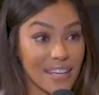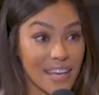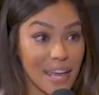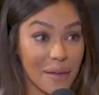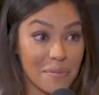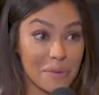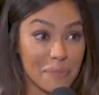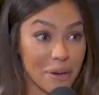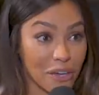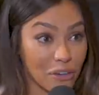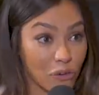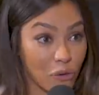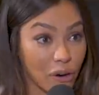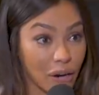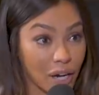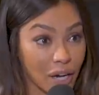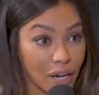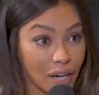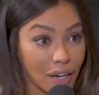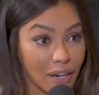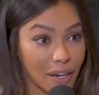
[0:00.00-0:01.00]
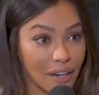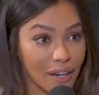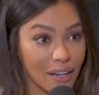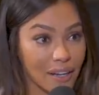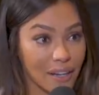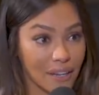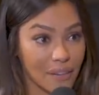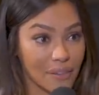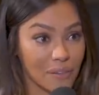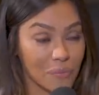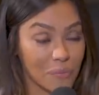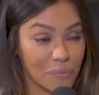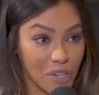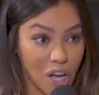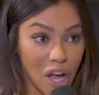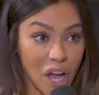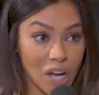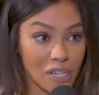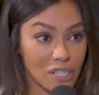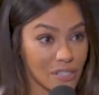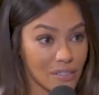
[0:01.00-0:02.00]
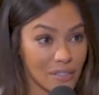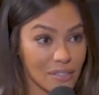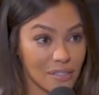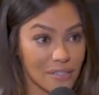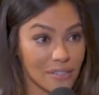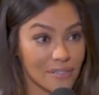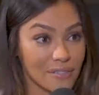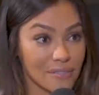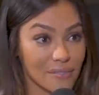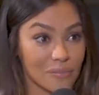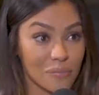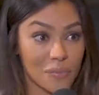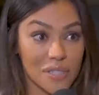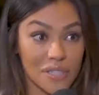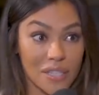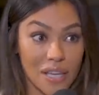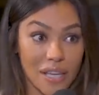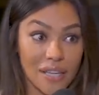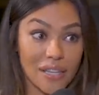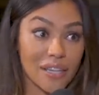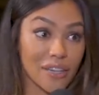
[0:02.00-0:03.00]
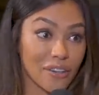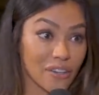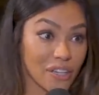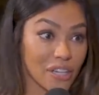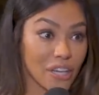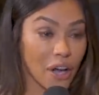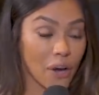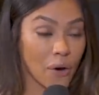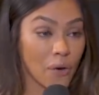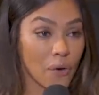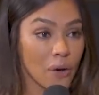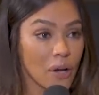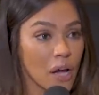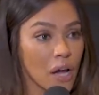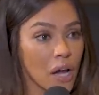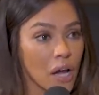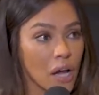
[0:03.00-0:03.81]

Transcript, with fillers: came to my door and knocked and was like, here you go.